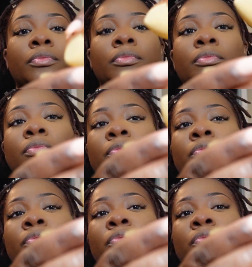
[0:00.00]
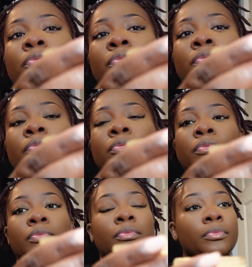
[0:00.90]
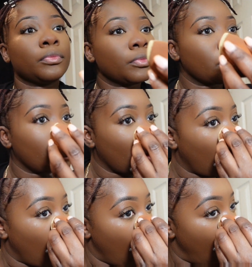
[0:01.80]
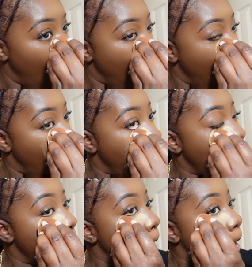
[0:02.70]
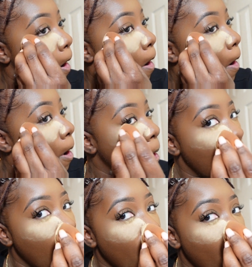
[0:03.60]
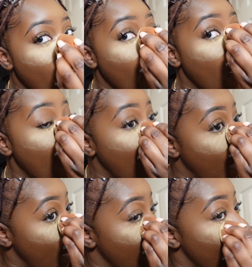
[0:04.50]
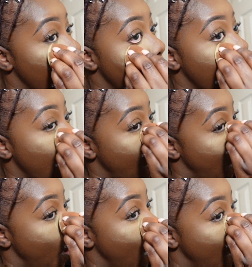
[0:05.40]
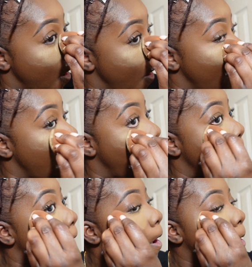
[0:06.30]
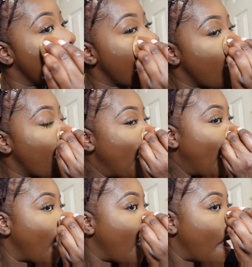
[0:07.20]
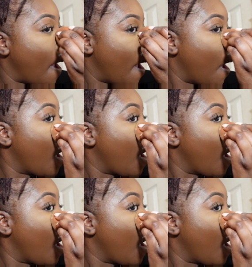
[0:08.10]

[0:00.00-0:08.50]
And I'm also doing this very gentle. See, I'm just going back in, making sure it's right underneath